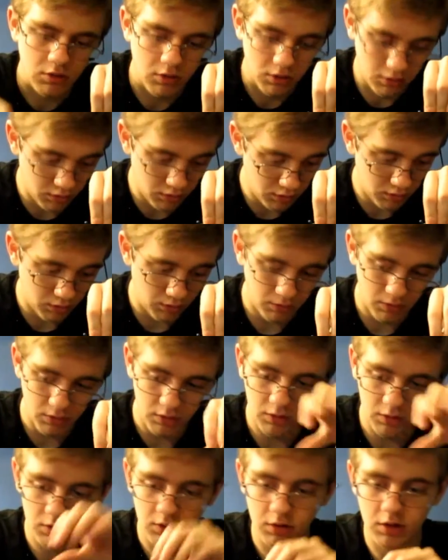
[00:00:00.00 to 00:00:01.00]
Uh-oh.
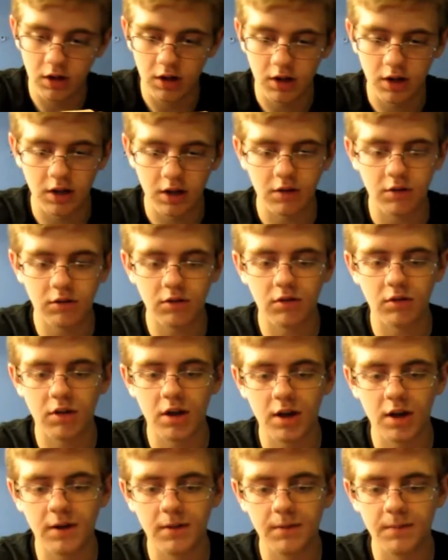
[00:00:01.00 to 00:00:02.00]
Okay, yeah, there's his
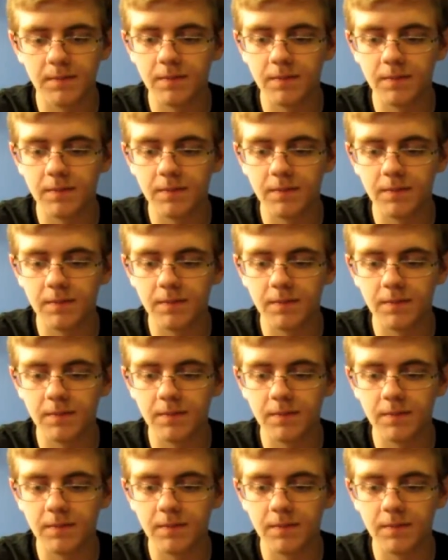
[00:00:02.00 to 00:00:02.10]
head.